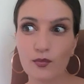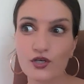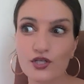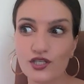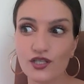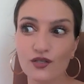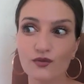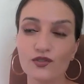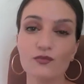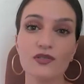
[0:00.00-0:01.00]
pushing
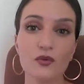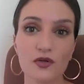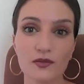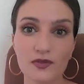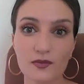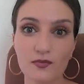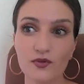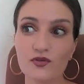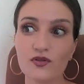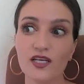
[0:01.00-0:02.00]
you to be with
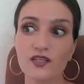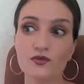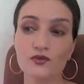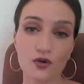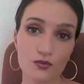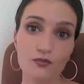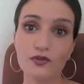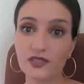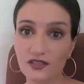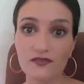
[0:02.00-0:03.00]
people so that you don't
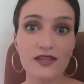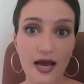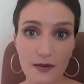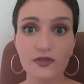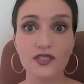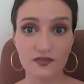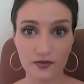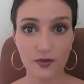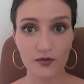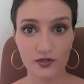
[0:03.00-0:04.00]
believe that
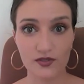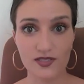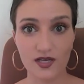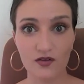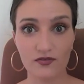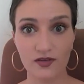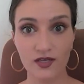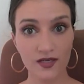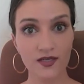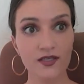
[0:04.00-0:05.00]
belief about yourself.
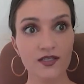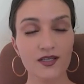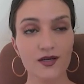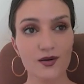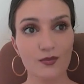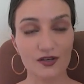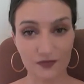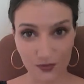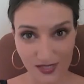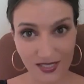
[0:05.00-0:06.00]
But
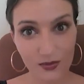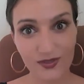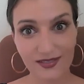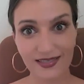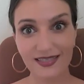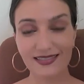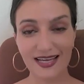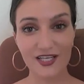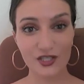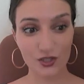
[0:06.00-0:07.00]
if you sit with it
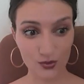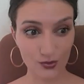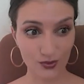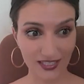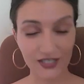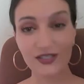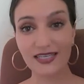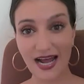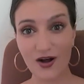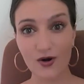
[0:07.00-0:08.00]
and you hear
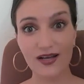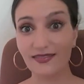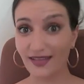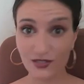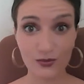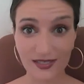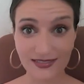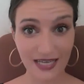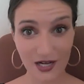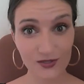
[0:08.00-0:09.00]
it out, and that's what
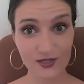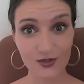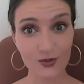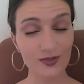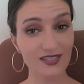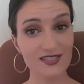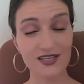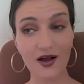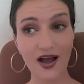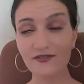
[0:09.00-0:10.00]
it tells you, because
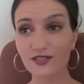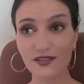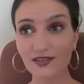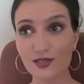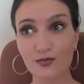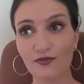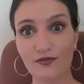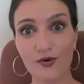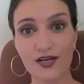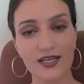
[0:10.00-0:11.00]
I've done this
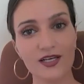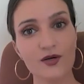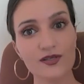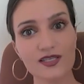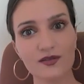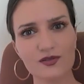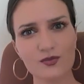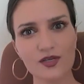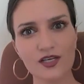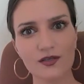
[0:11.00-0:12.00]
before, and I know it sounds
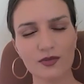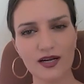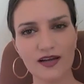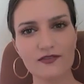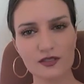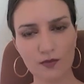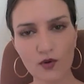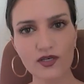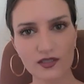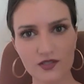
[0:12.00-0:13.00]
weird, but I've
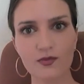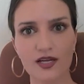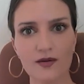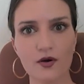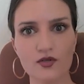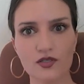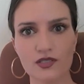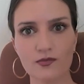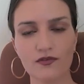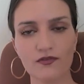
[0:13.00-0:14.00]
spoken to my
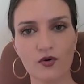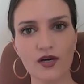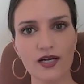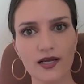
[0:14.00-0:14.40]
emotions before